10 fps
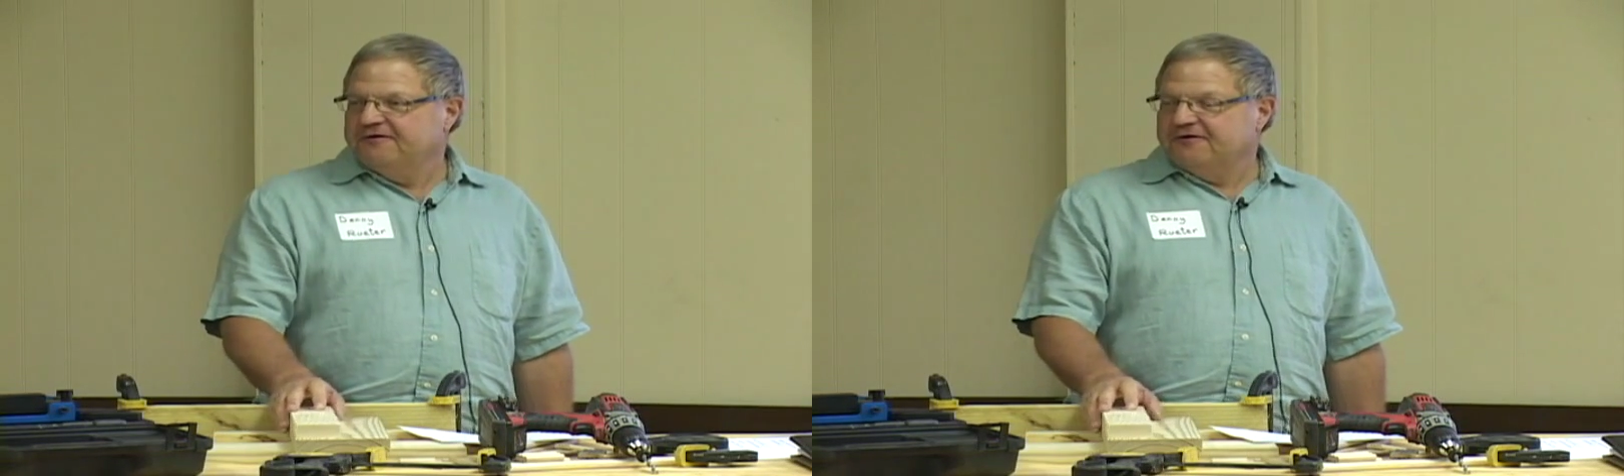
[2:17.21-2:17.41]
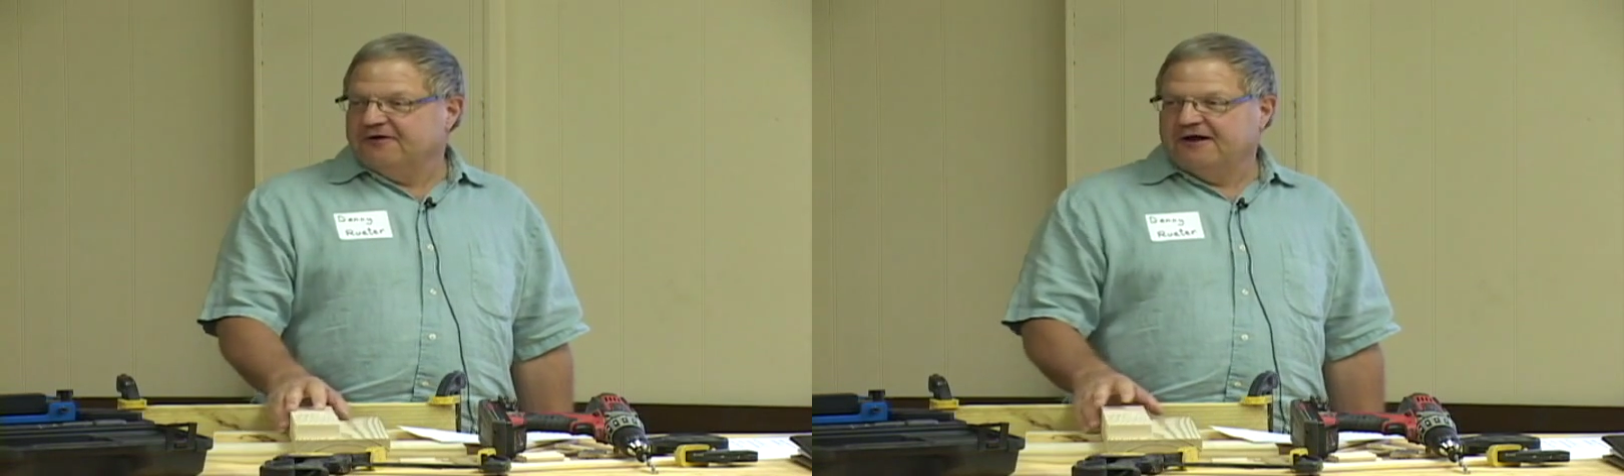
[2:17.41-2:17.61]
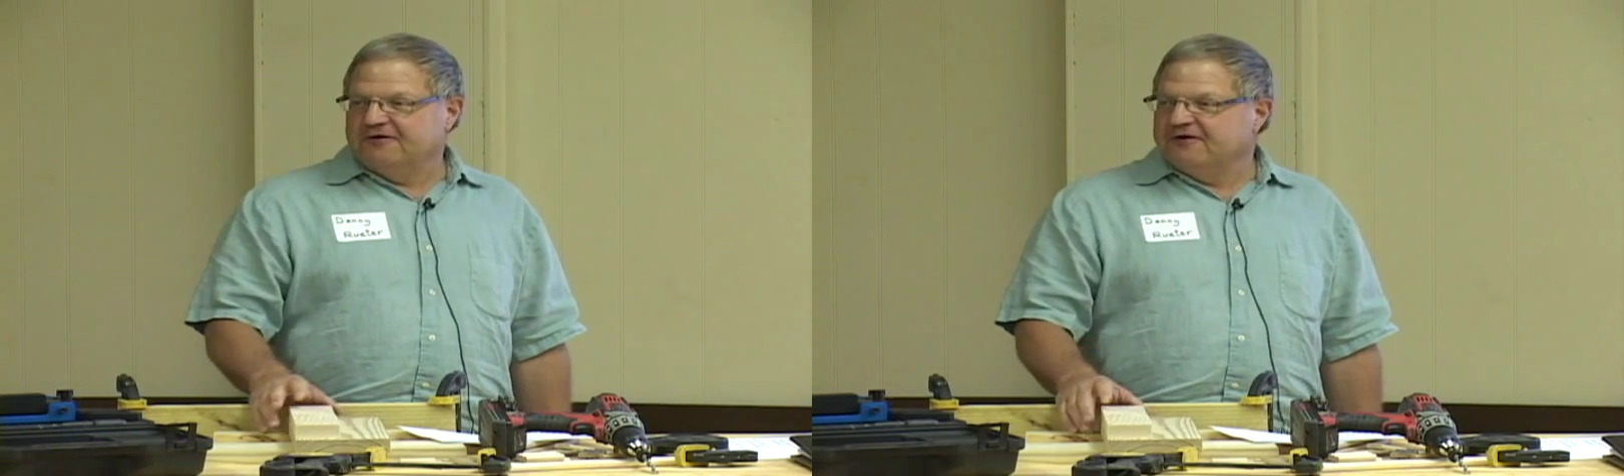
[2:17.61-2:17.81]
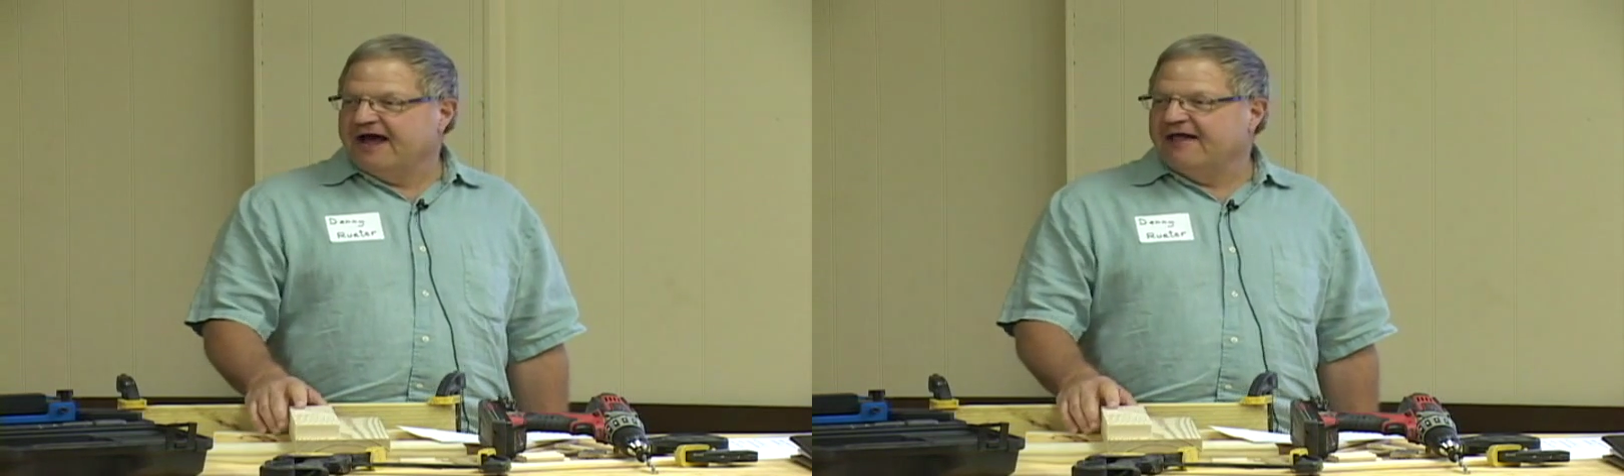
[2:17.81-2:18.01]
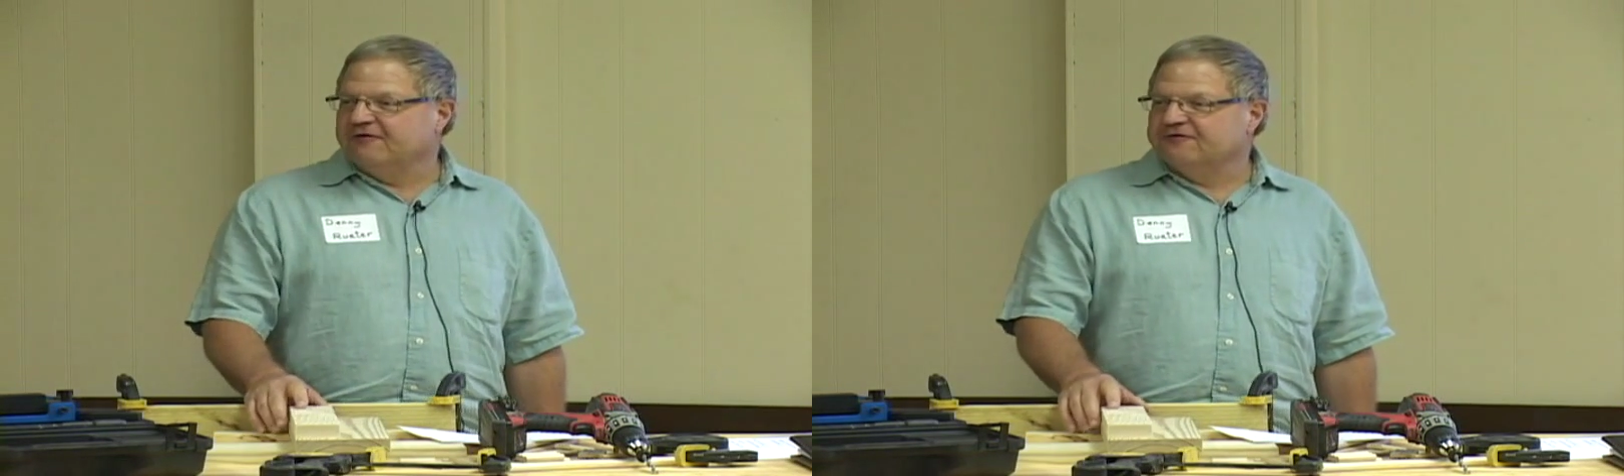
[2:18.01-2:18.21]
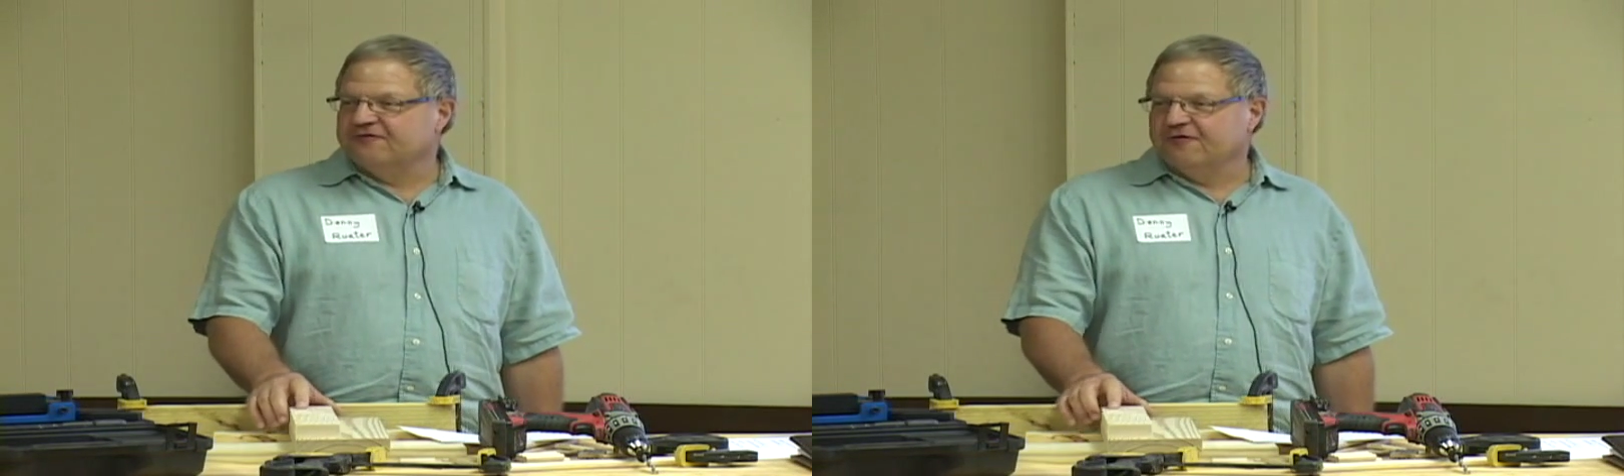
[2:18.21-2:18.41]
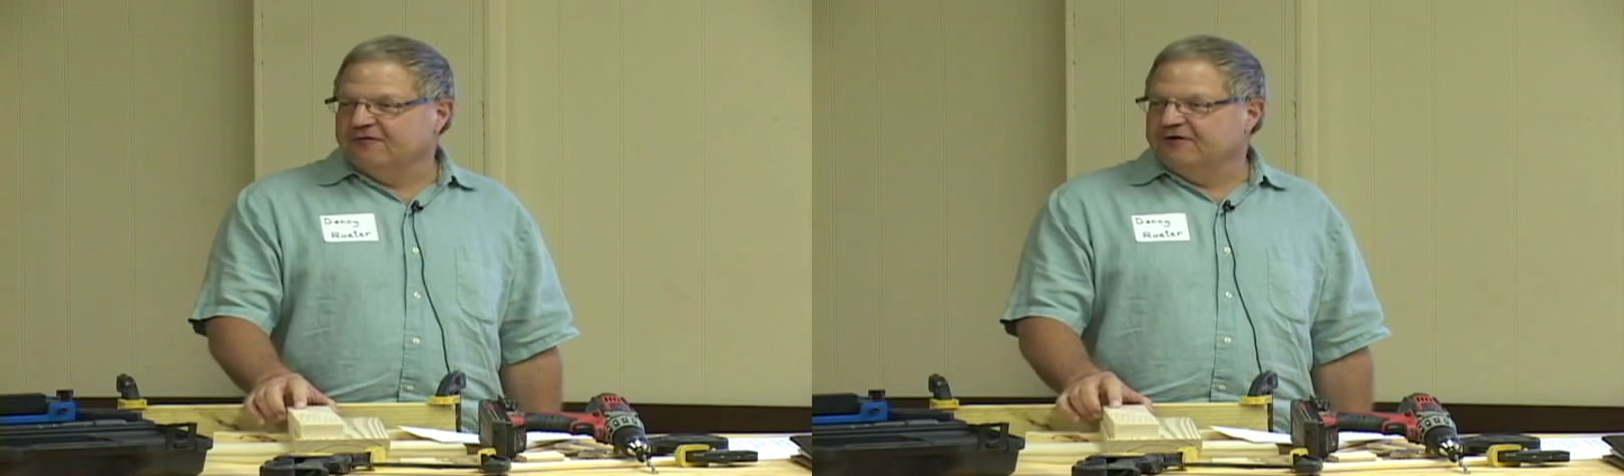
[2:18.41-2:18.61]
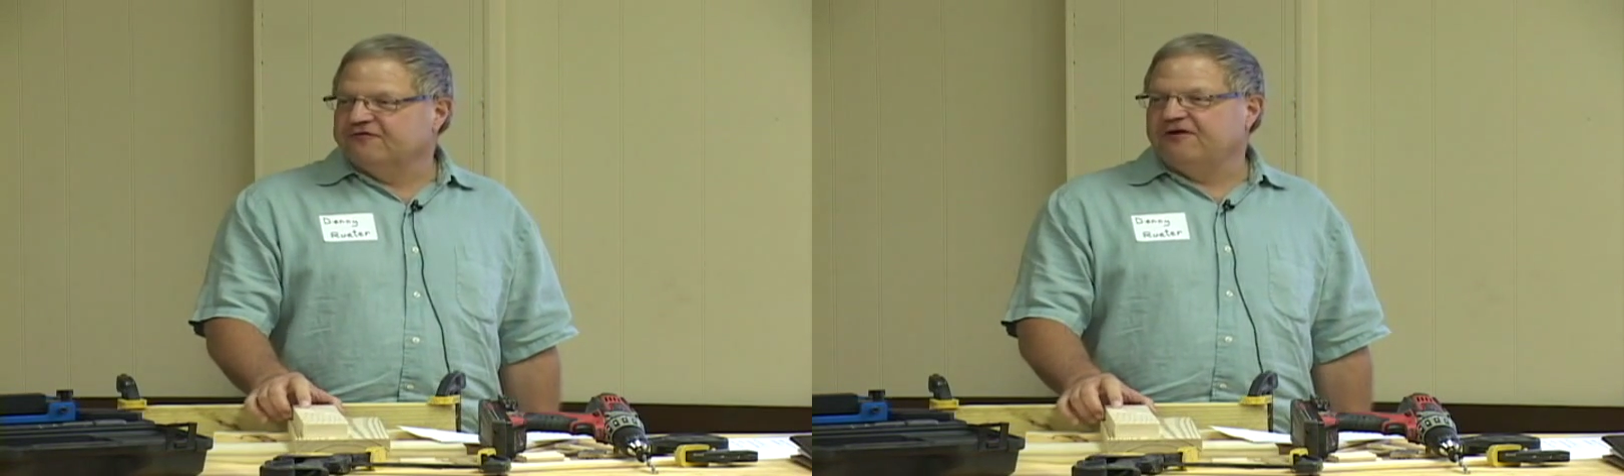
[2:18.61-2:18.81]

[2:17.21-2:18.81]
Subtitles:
$100 for a real